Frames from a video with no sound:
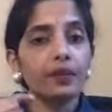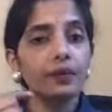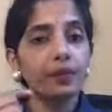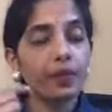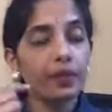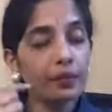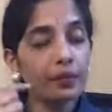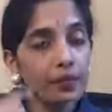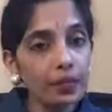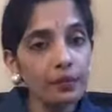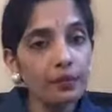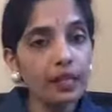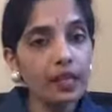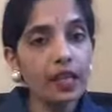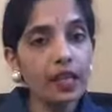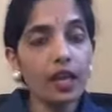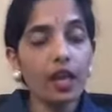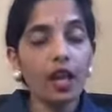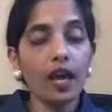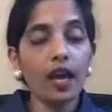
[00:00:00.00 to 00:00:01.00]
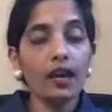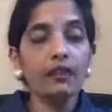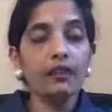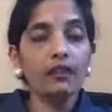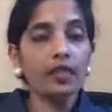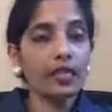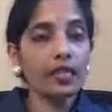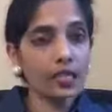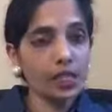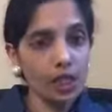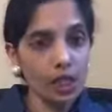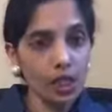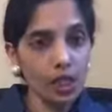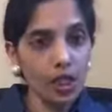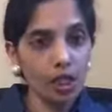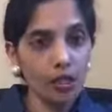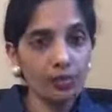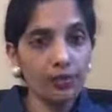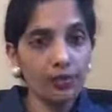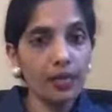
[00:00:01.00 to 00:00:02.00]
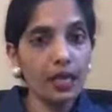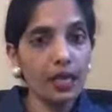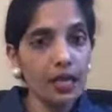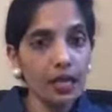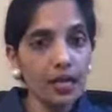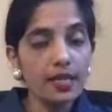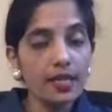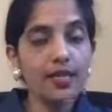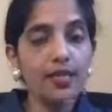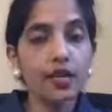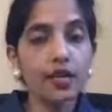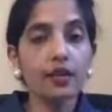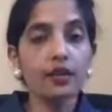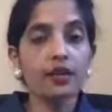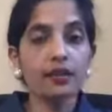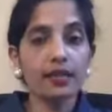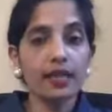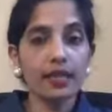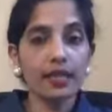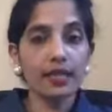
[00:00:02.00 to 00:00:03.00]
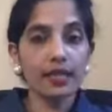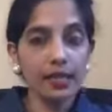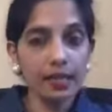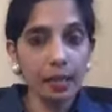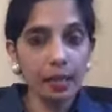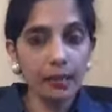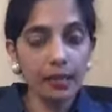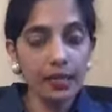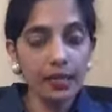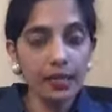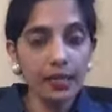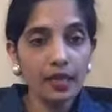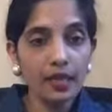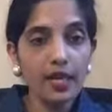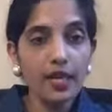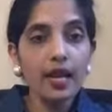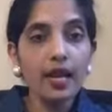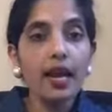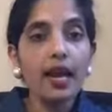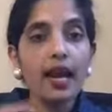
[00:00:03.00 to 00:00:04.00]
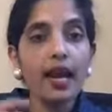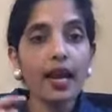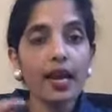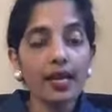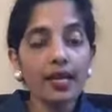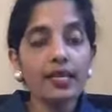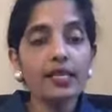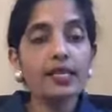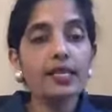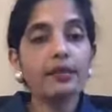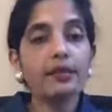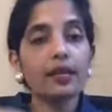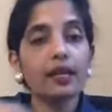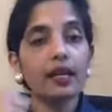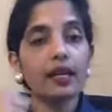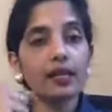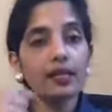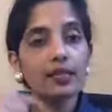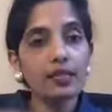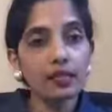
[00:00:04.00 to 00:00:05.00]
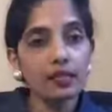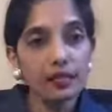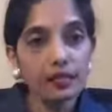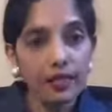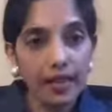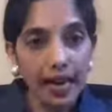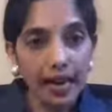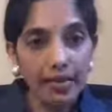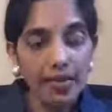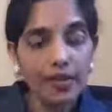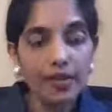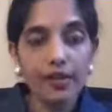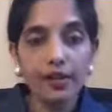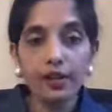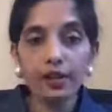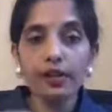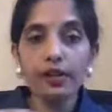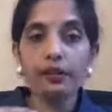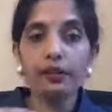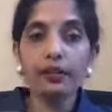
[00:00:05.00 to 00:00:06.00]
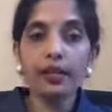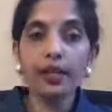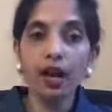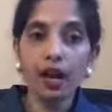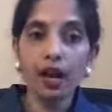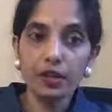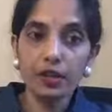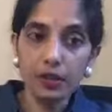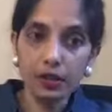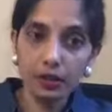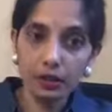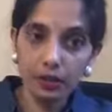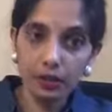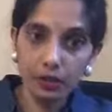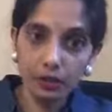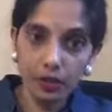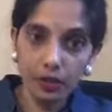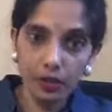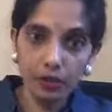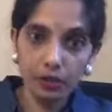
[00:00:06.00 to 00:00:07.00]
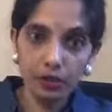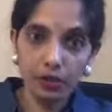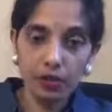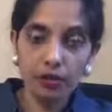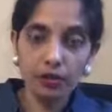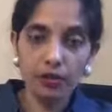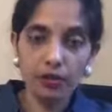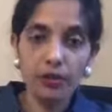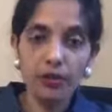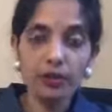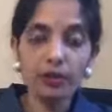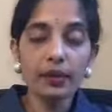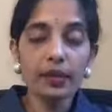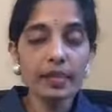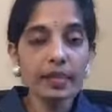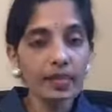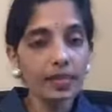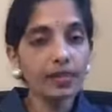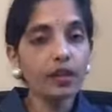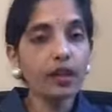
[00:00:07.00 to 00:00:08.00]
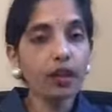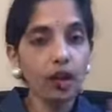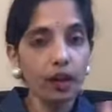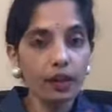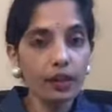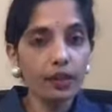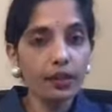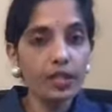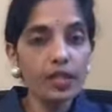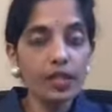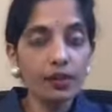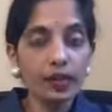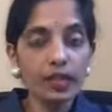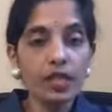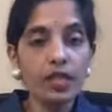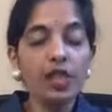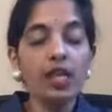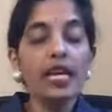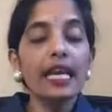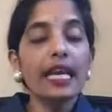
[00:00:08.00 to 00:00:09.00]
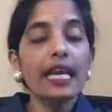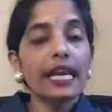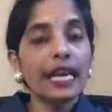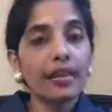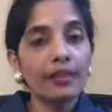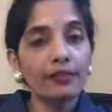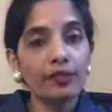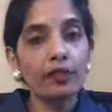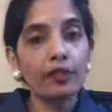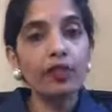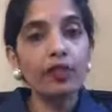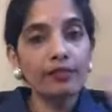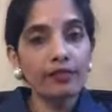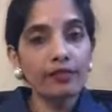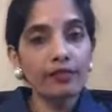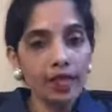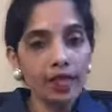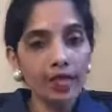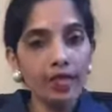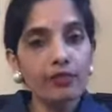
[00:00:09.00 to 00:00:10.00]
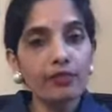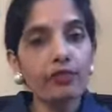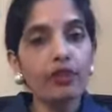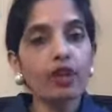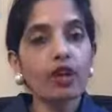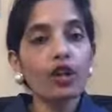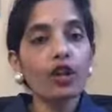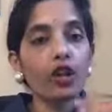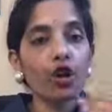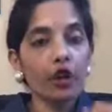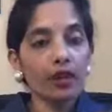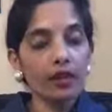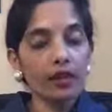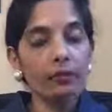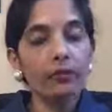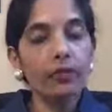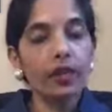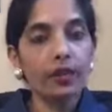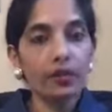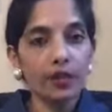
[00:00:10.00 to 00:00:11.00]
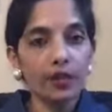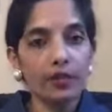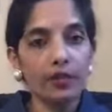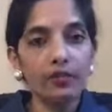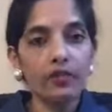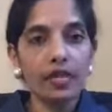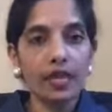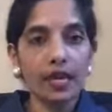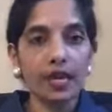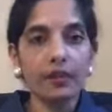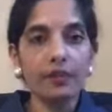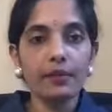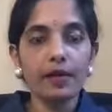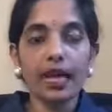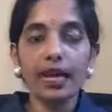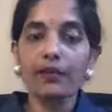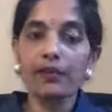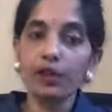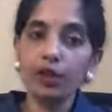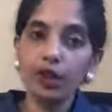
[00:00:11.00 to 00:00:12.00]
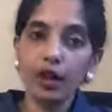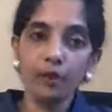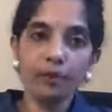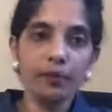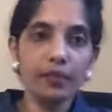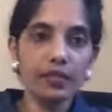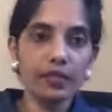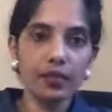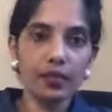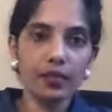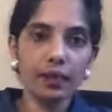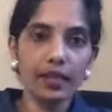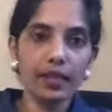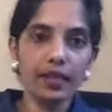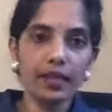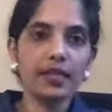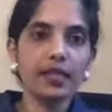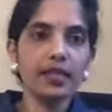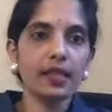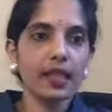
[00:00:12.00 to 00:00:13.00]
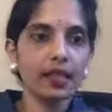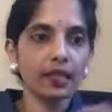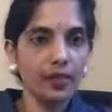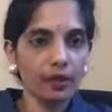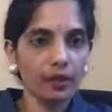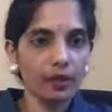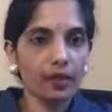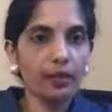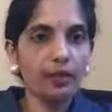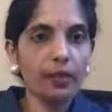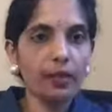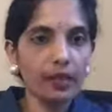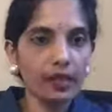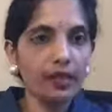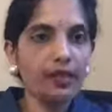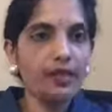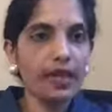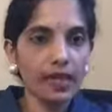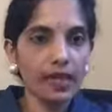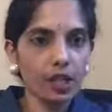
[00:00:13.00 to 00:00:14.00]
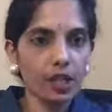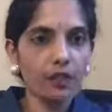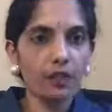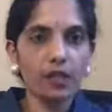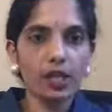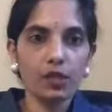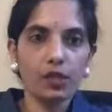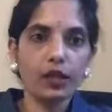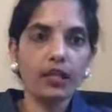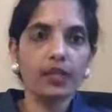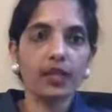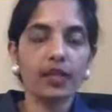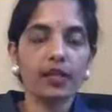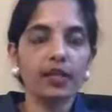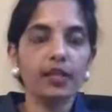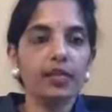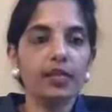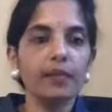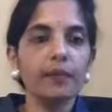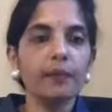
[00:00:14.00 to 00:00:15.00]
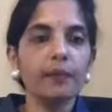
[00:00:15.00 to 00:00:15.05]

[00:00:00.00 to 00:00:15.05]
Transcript: there will be a lot of indigestion because of insomnia, and because of that, there could be autoimmune disorders also. It is a longer stretch. If you have done it for a longer period of time, I will not be surprised that there will be a connection between that.